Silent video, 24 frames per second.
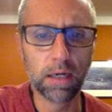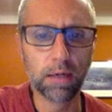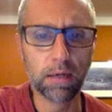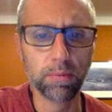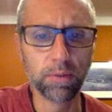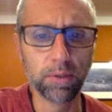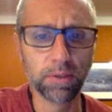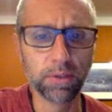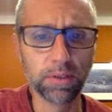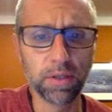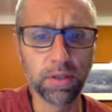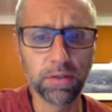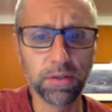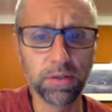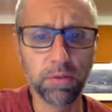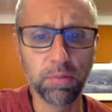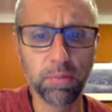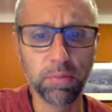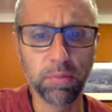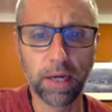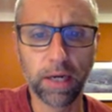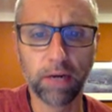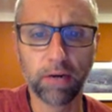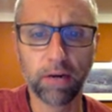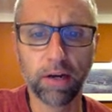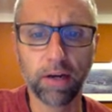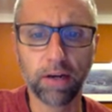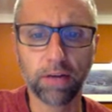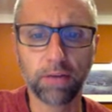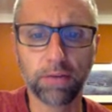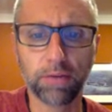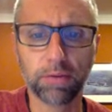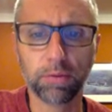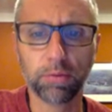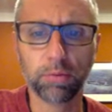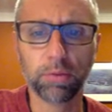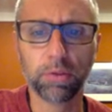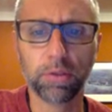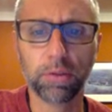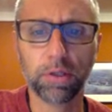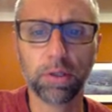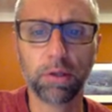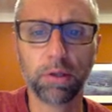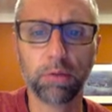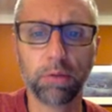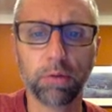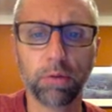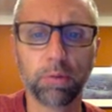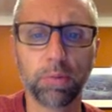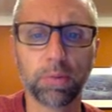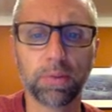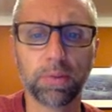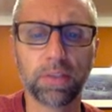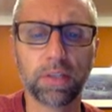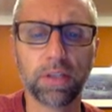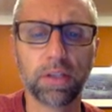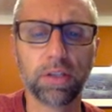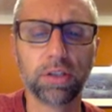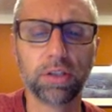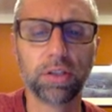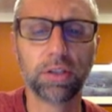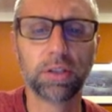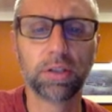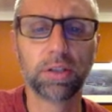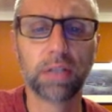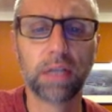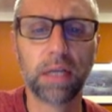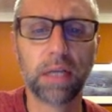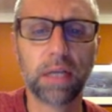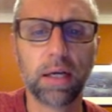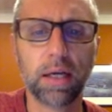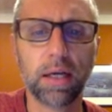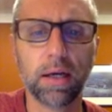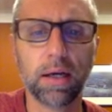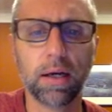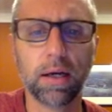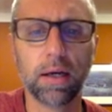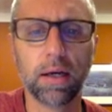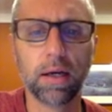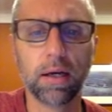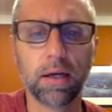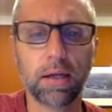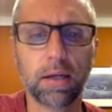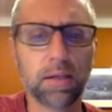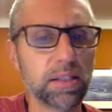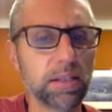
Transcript: There's also pie graphs when we're dealing with percentages. In